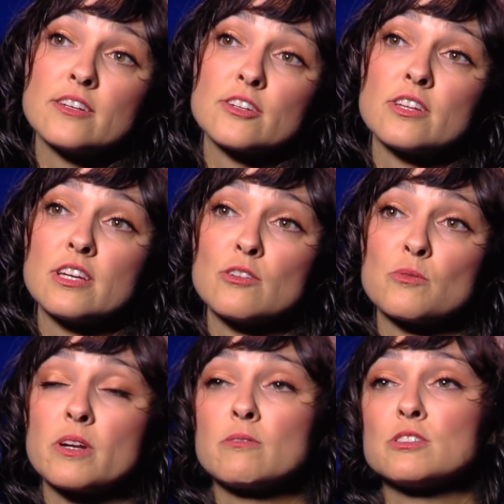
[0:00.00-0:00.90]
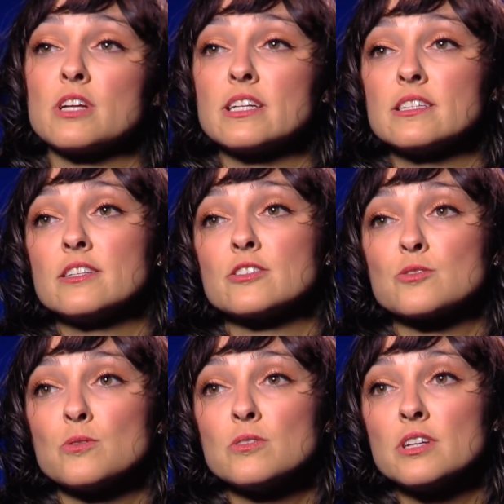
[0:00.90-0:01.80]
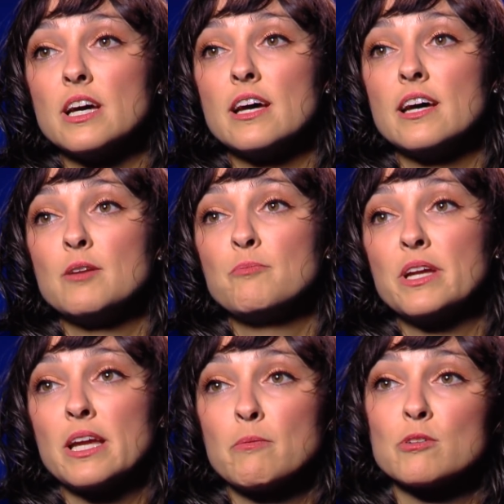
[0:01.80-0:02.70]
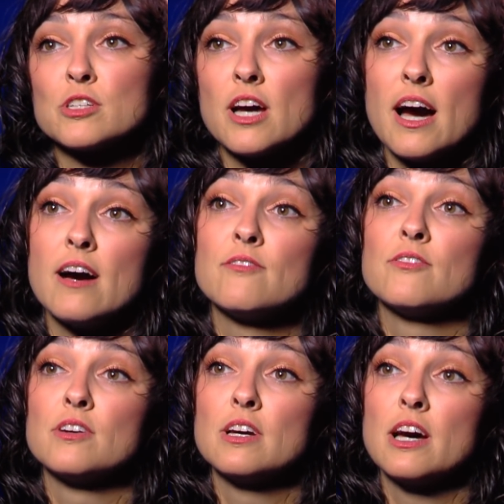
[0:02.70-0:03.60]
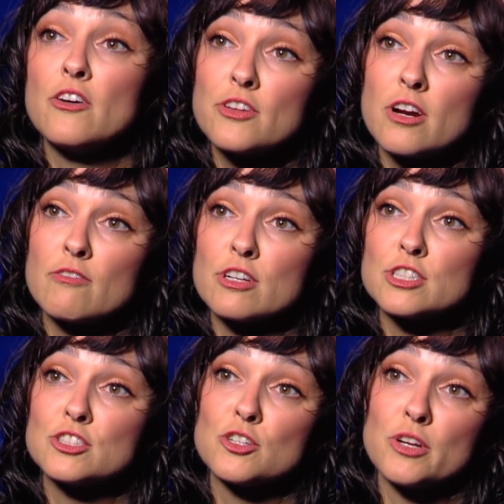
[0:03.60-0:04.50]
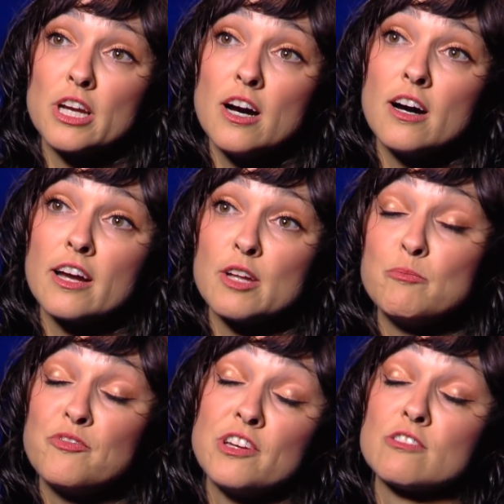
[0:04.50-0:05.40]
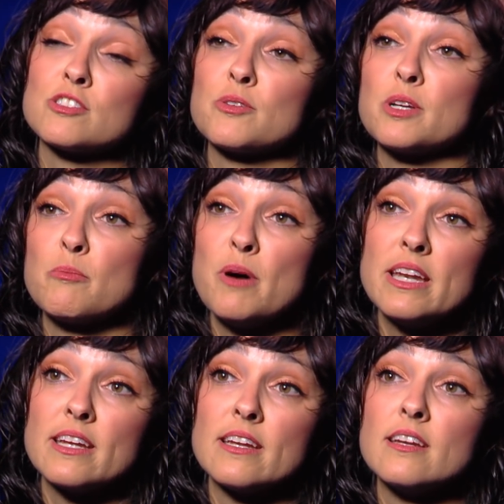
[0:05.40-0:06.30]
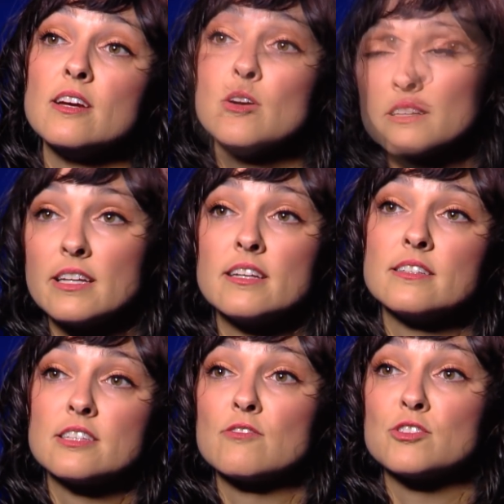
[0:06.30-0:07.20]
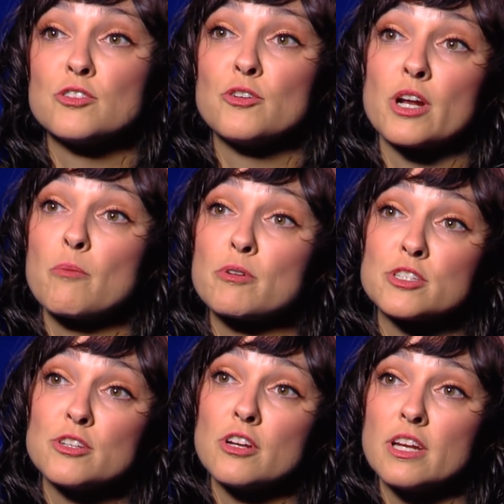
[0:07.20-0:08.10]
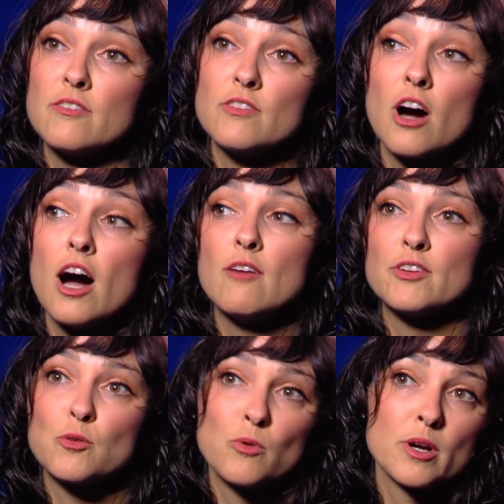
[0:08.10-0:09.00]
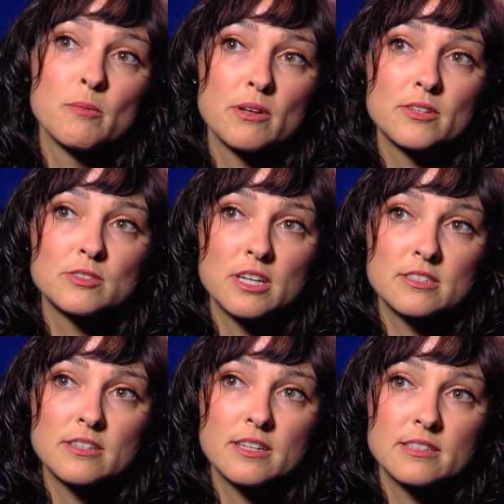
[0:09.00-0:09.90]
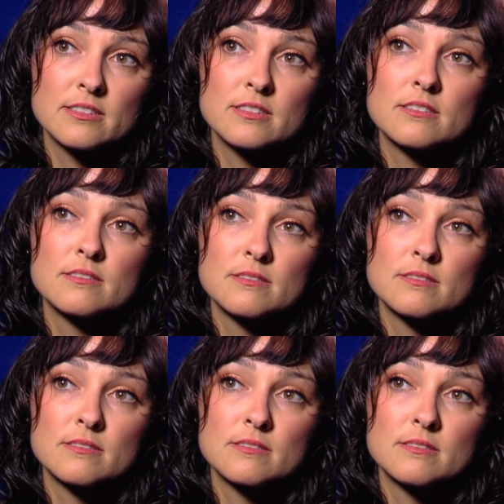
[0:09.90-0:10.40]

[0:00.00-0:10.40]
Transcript: entered the Guild when I was 19 years old, and being able to have health coverage so young and feel so independent lended itself to a great opportunity of not having to worry about those kinds of things